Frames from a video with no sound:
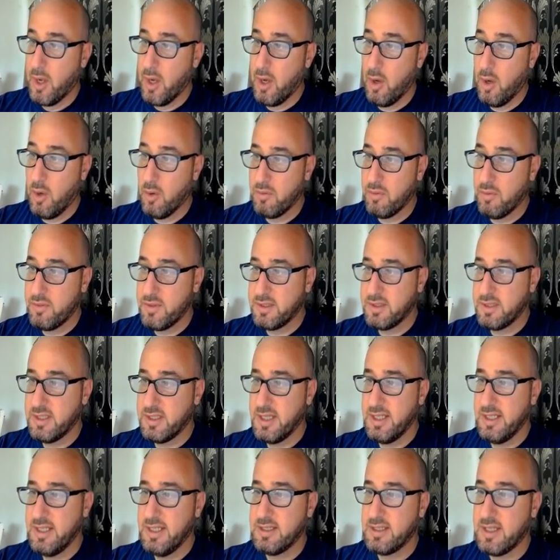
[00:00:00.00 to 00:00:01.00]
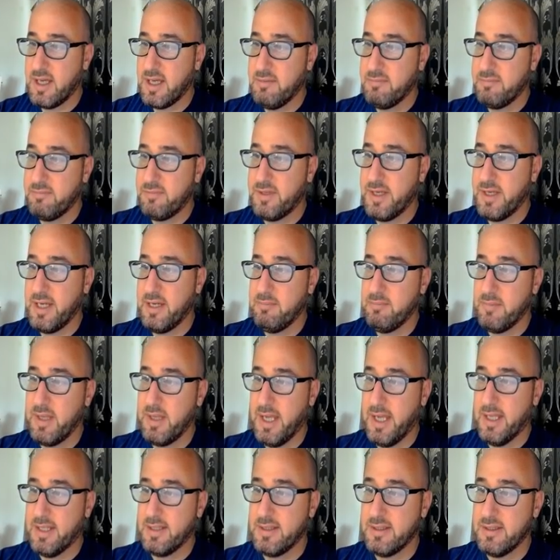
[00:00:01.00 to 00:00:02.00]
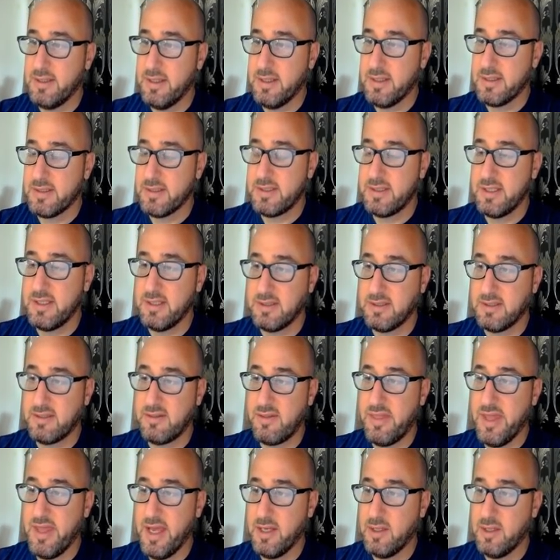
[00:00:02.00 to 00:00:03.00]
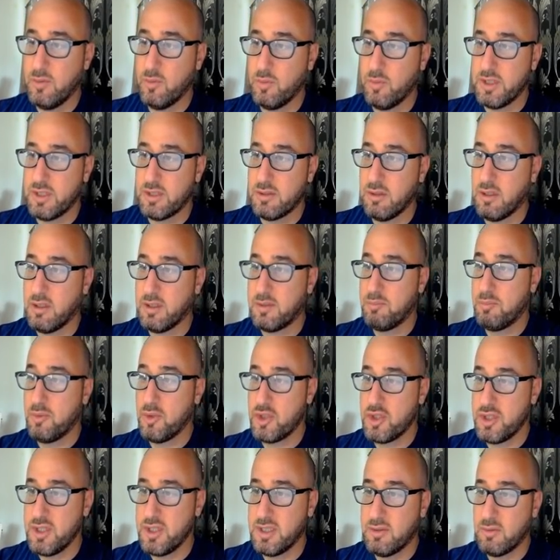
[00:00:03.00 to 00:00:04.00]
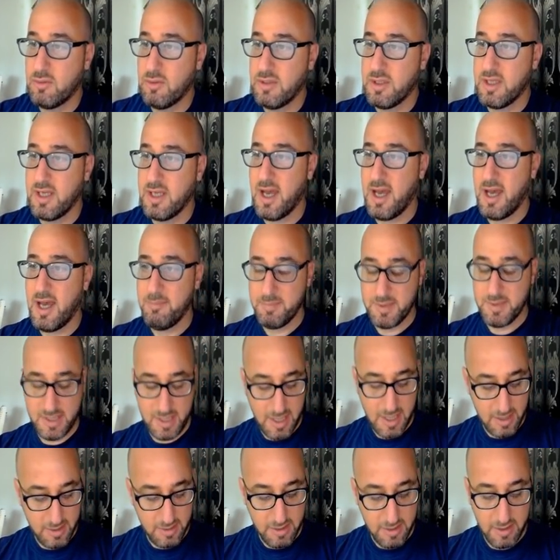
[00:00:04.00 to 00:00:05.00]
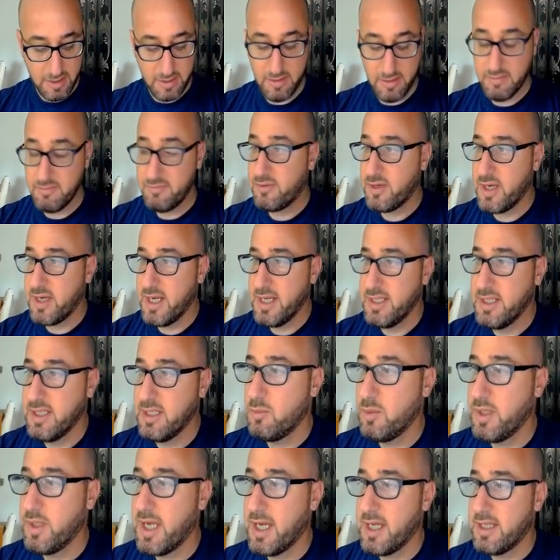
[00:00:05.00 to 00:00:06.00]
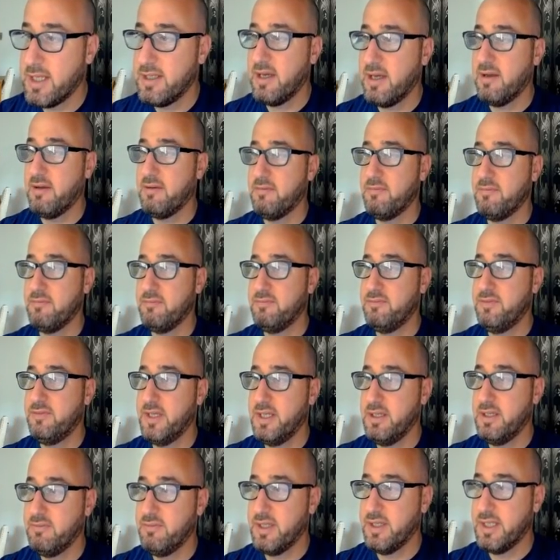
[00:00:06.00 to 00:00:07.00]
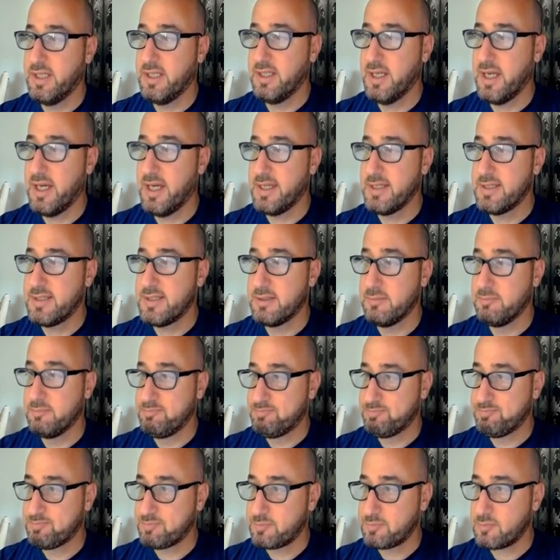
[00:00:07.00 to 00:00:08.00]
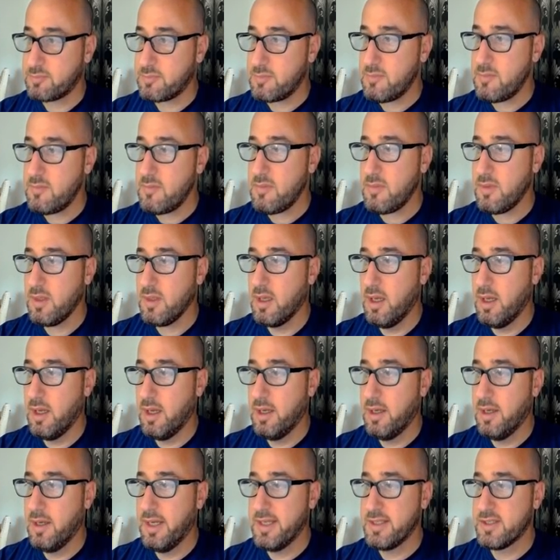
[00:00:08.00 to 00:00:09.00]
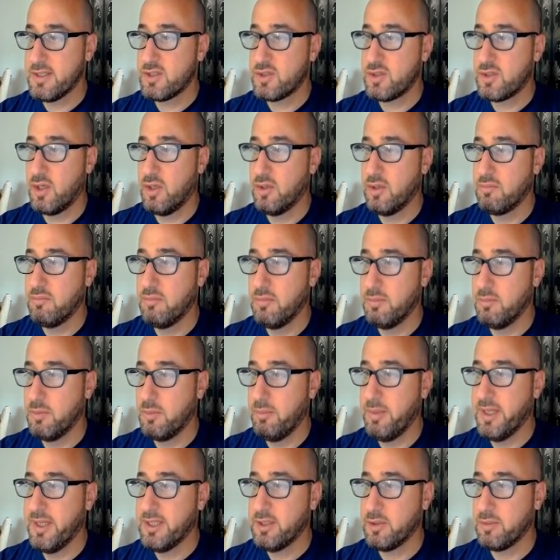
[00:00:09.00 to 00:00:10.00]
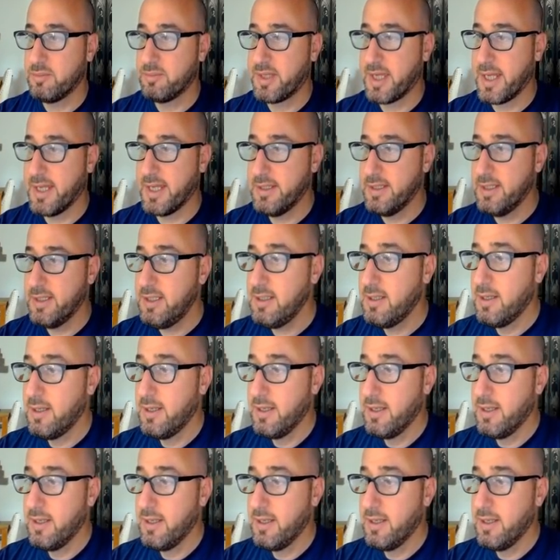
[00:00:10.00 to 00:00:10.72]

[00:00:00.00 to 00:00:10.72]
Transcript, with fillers: on the daily time frame and uh, since then we start pushing to the upside uh, friday we had a very very nice uh, and strong momentum candle